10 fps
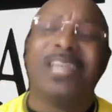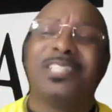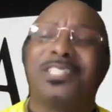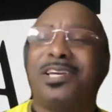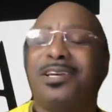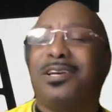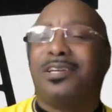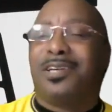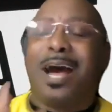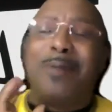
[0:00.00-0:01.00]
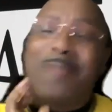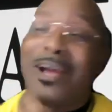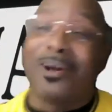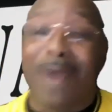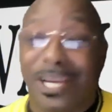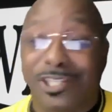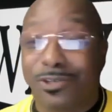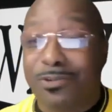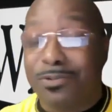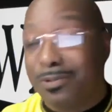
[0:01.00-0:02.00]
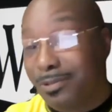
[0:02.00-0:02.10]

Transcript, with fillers: See, I'm not going to ask you,